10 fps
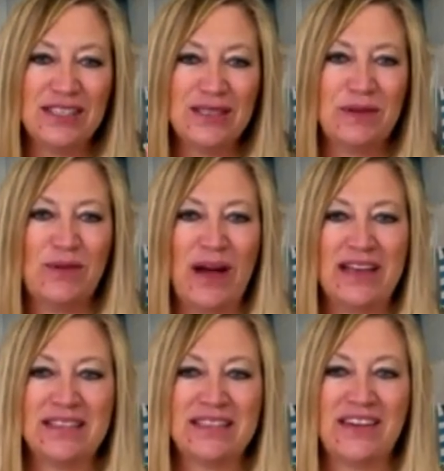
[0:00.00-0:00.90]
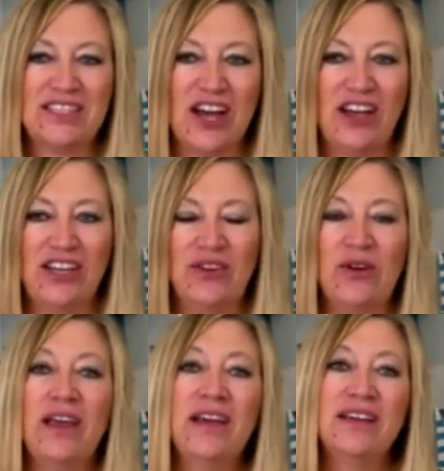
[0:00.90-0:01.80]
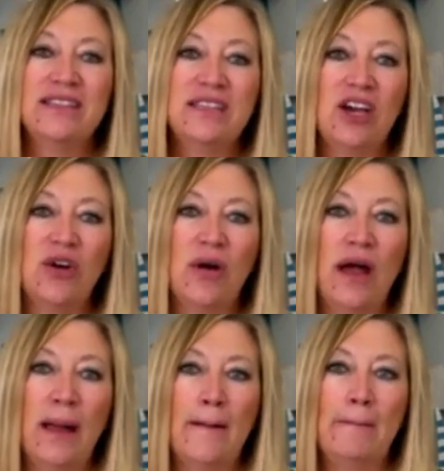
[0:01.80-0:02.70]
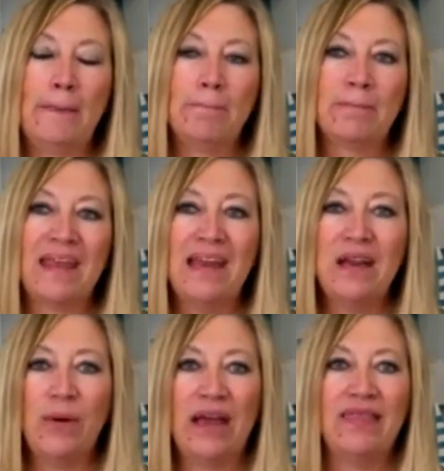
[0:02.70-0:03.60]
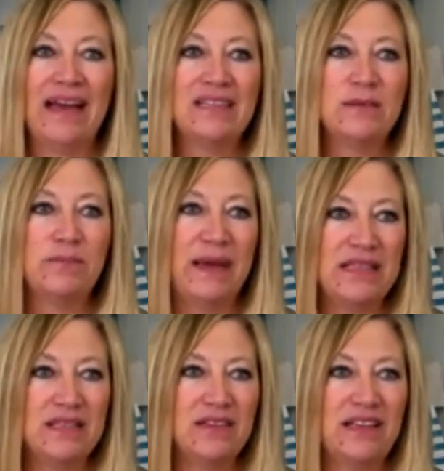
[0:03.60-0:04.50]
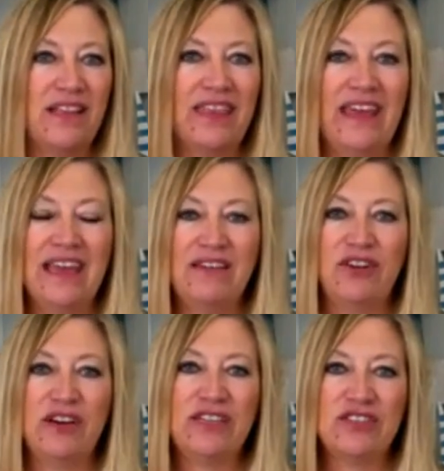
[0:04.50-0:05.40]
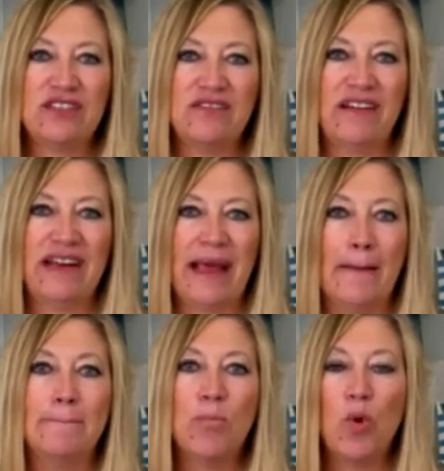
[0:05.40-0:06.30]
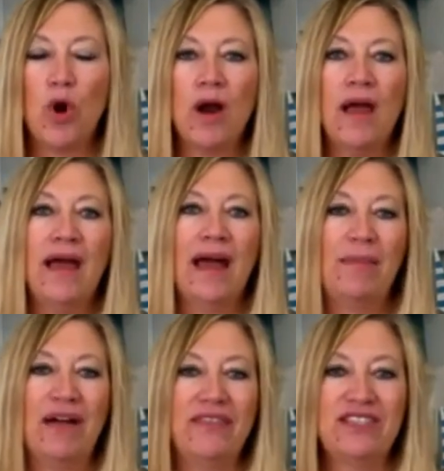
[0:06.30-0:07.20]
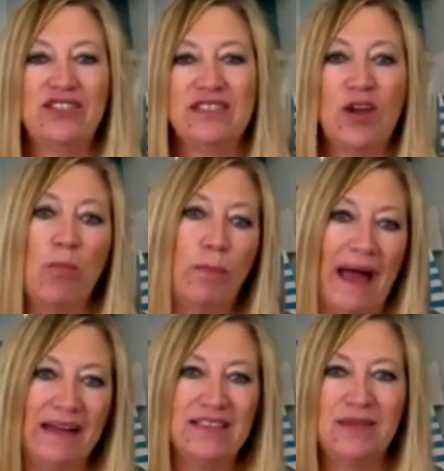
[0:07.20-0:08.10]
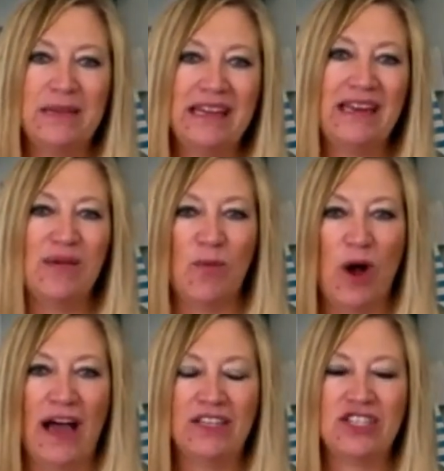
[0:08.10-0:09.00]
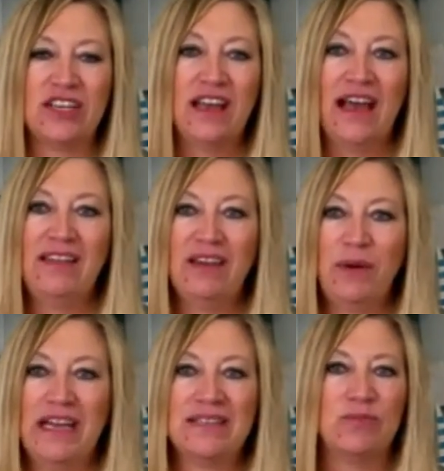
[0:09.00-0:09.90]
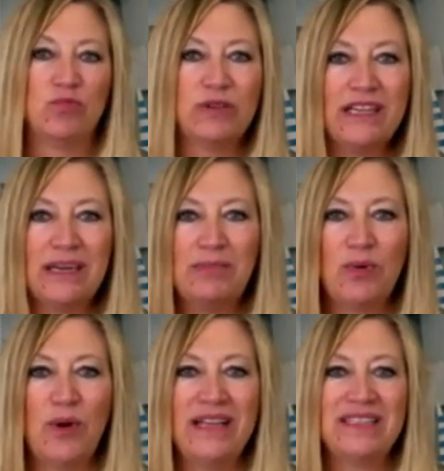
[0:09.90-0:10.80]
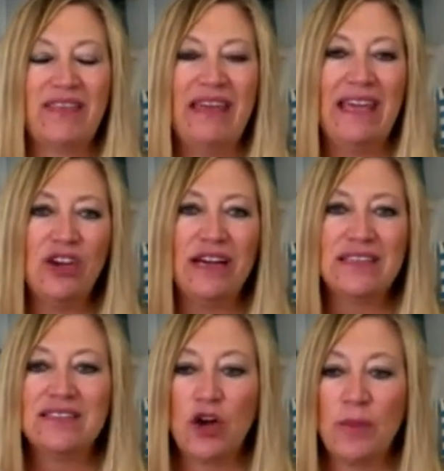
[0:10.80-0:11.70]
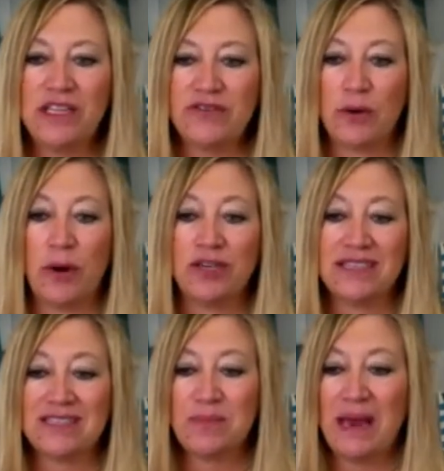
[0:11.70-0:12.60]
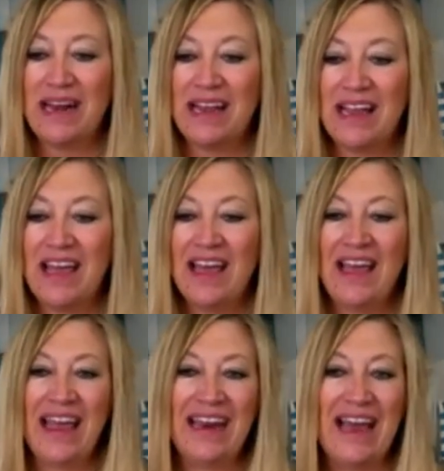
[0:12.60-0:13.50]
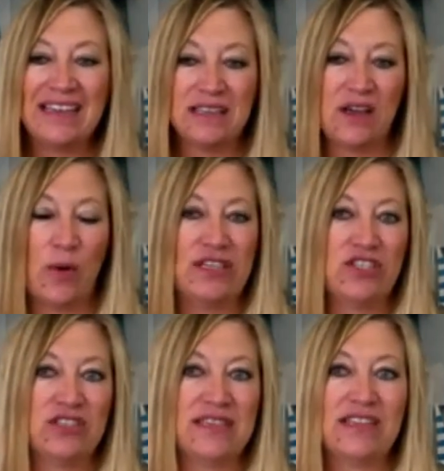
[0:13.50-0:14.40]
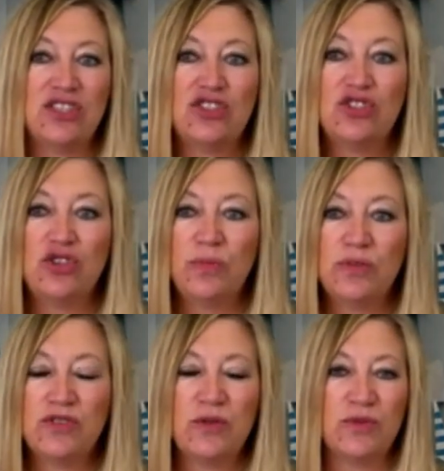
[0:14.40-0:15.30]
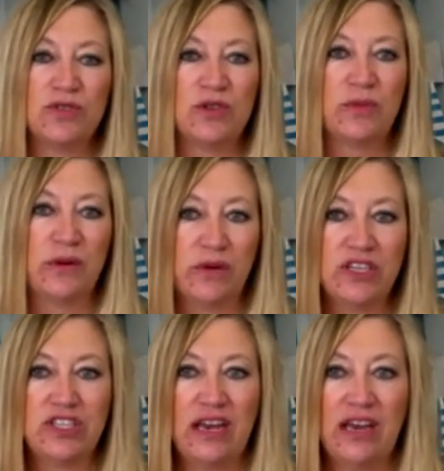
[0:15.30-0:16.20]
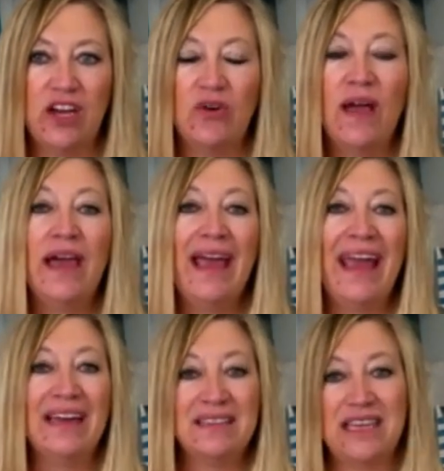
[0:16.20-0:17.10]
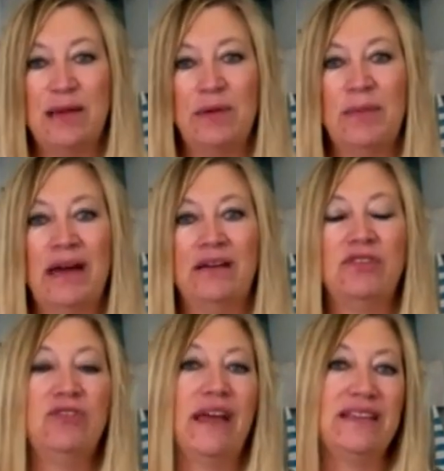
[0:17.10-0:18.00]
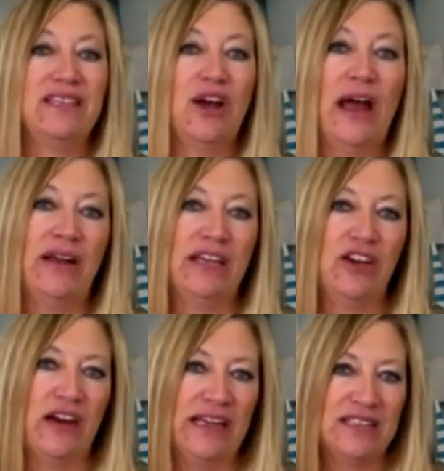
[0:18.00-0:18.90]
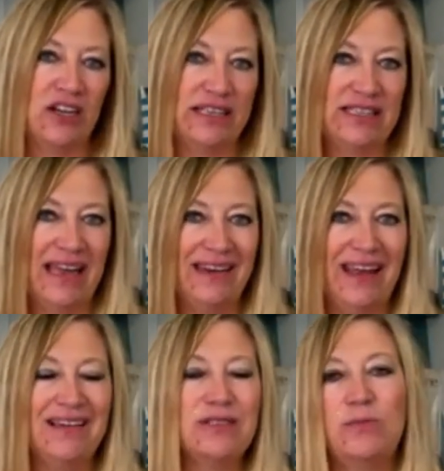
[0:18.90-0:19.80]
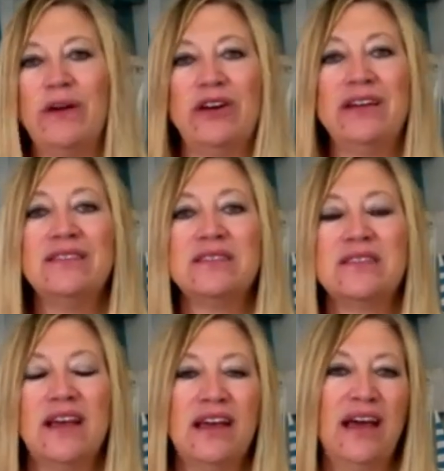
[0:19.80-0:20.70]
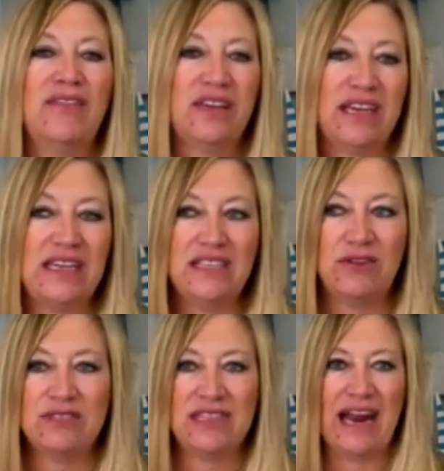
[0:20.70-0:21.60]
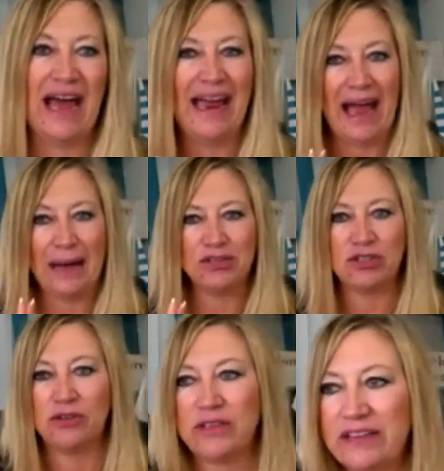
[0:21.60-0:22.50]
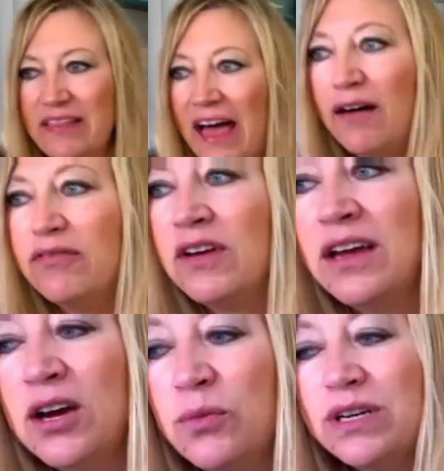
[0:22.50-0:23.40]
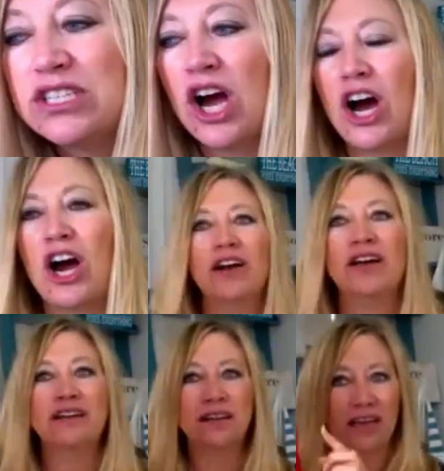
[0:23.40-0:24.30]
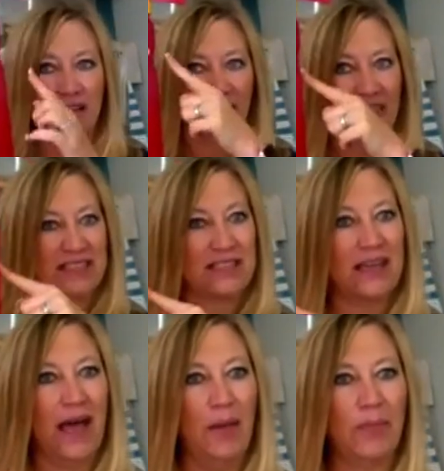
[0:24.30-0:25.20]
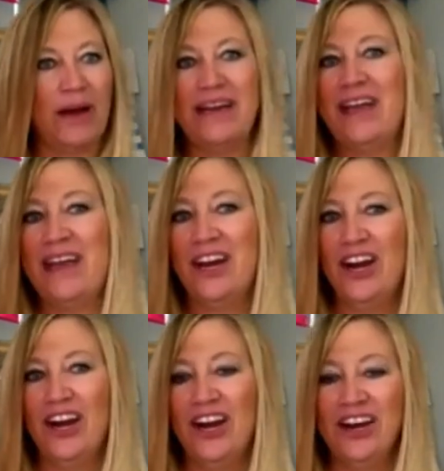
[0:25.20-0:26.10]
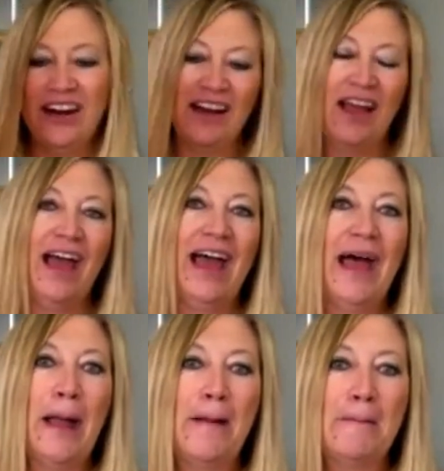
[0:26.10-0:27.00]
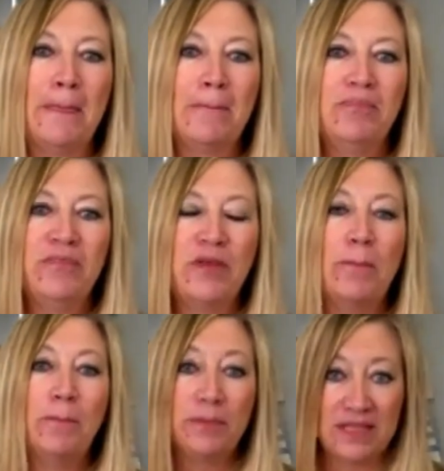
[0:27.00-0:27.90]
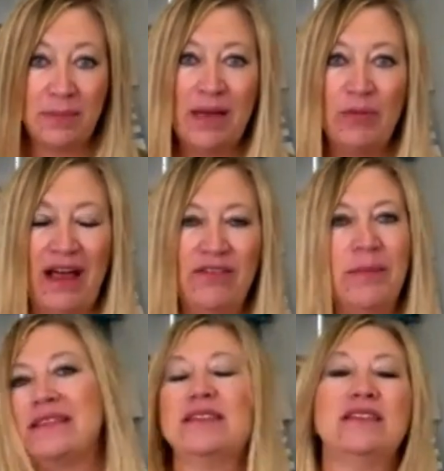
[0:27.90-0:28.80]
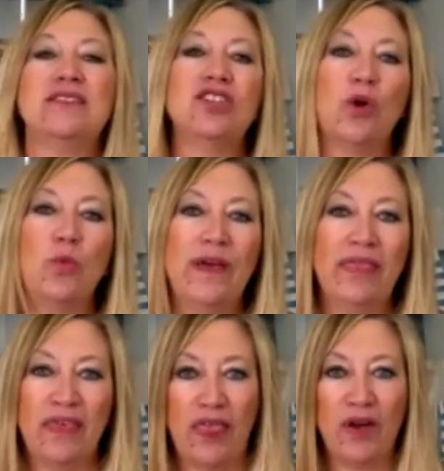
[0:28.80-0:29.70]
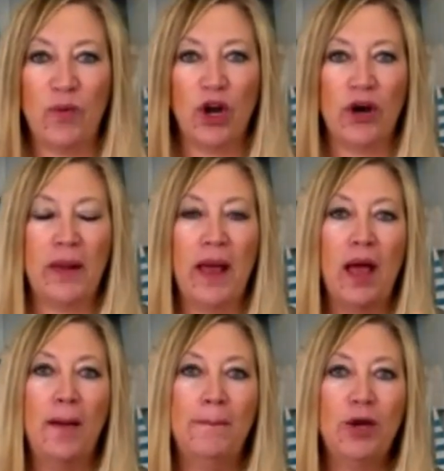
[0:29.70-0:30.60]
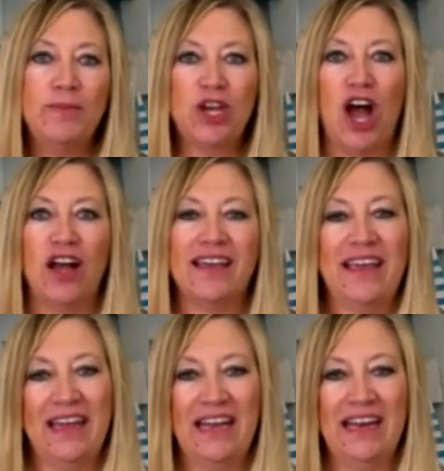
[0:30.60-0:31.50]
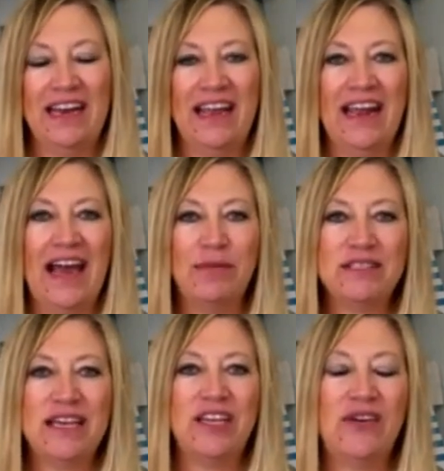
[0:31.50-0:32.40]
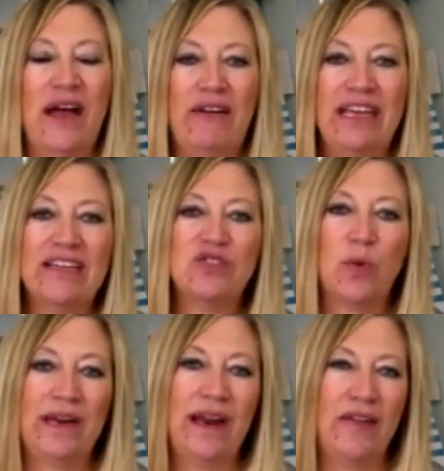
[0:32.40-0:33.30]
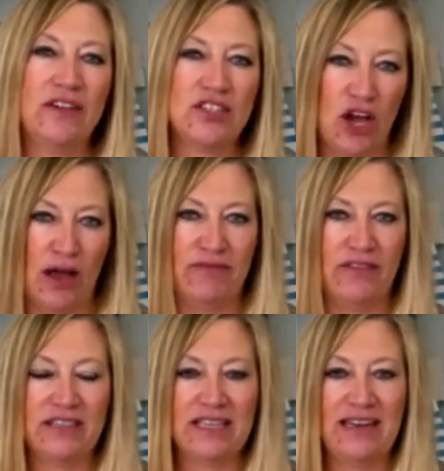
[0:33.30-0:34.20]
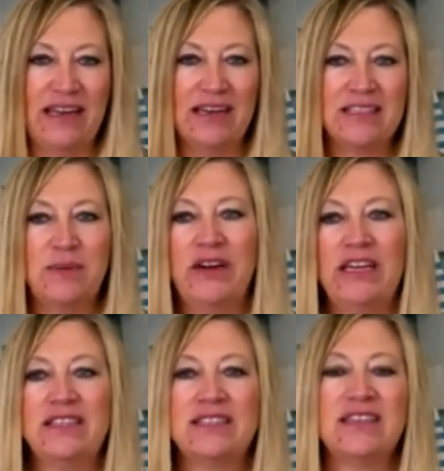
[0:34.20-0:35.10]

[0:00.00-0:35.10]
it's been a while since I saw you. So anyway, that's basically the thing. If you're interested in finding out more about this, just go back to the beginning and watch. I think we had some really good points. Thank you guys so much for participating and asking questions. I super, super, super appreciate you. And keep in mind, if you'd like to know how to get your hands on a 10-day experience of the ketones that I absolutely love, which are in this cup right here, send me a private message with the word poop talk in it, and I will tell you how to get $20 off of a 10-day experience